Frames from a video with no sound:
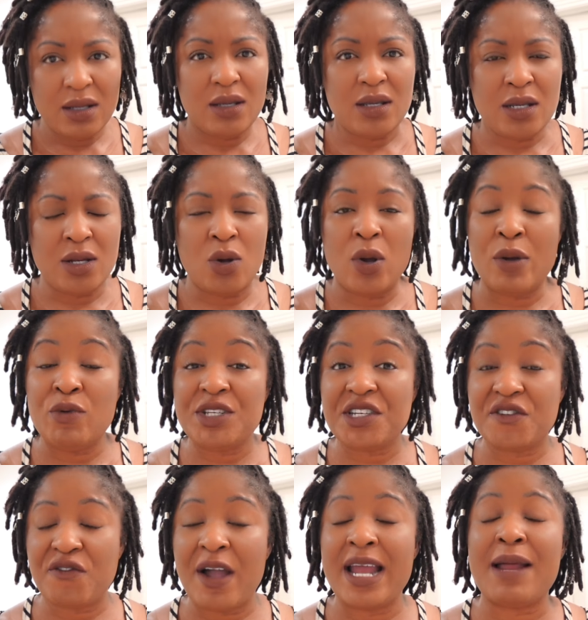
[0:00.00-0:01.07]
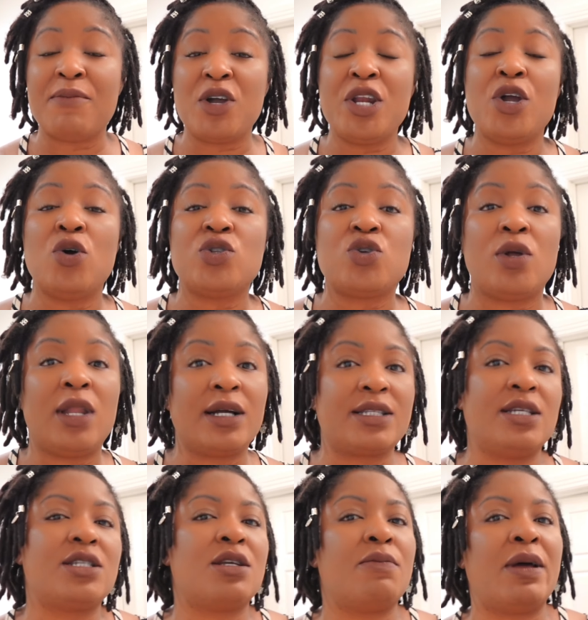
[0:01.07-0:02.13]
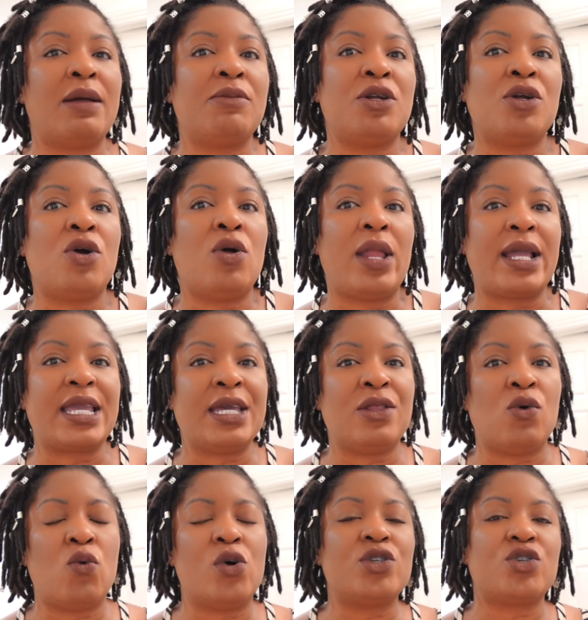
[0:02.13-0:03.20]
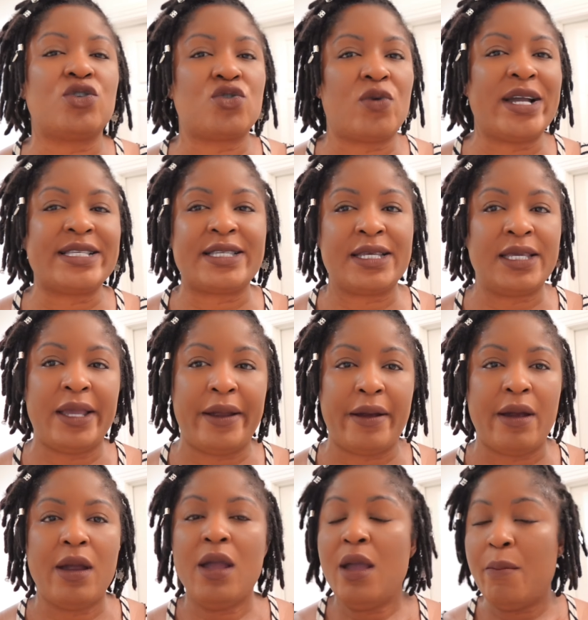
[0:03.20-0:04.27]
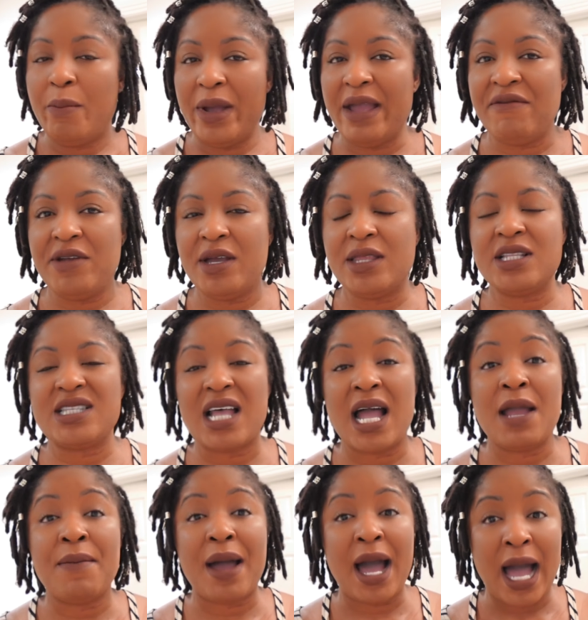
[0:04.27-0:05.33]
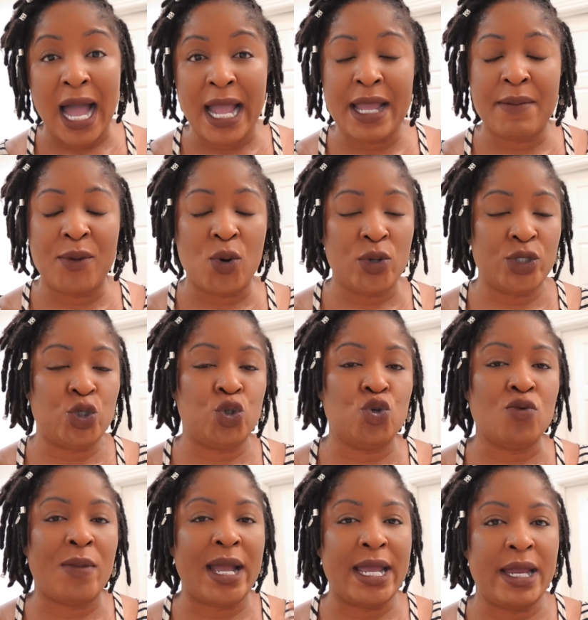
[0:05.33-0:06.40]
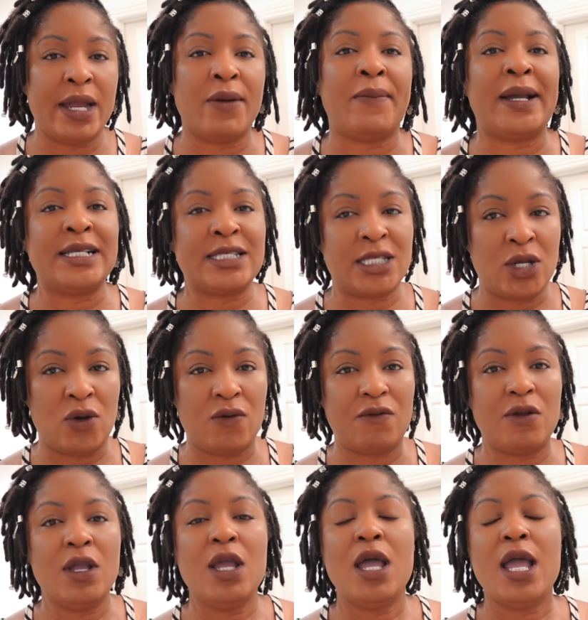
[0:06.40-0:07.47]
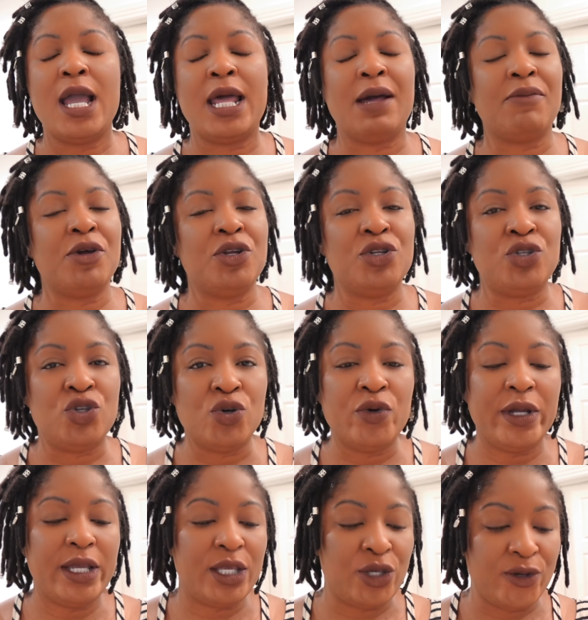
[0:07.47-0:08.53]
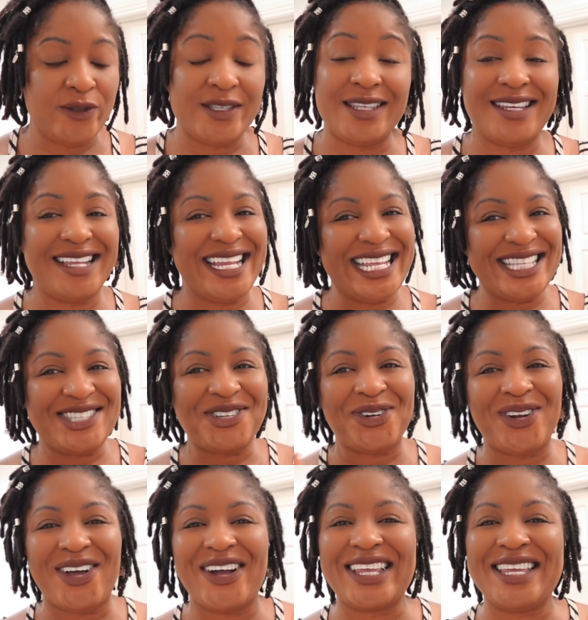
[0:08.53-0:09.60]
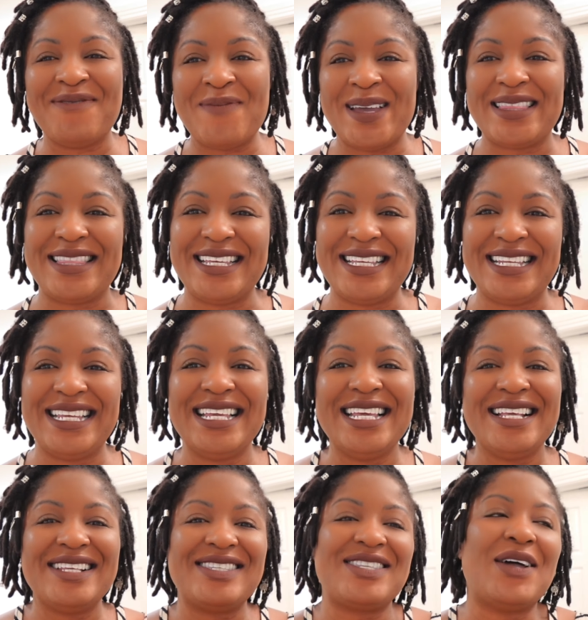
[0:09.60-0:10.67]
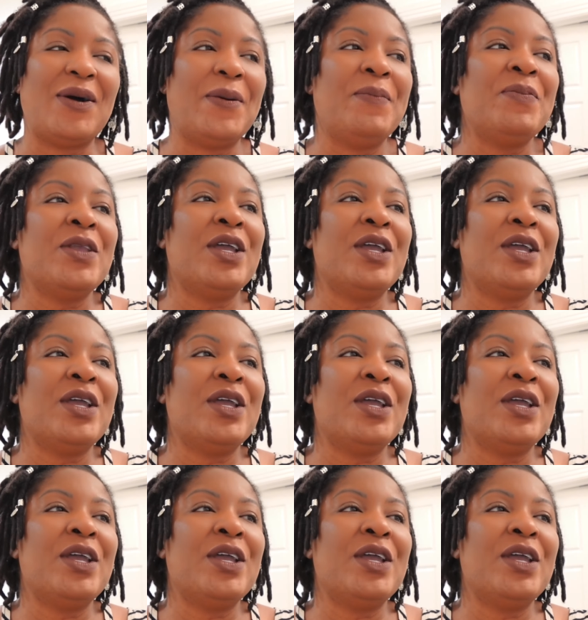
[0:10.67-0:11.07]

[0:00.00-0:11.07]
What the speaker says: you know, and which is fine. I'm going to go to a loctician, but I'm going to go like either once or twice a year. But every other time, I am going to do my hair myself. And I'm going to do it using the interlocking method. So